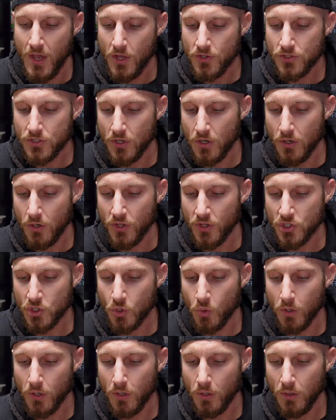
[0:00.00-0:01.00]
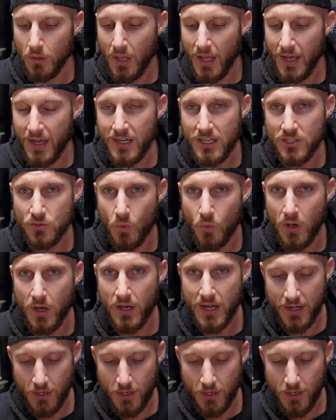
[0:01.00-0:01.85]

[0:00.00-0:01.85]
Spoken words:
So the Squirtle line is one.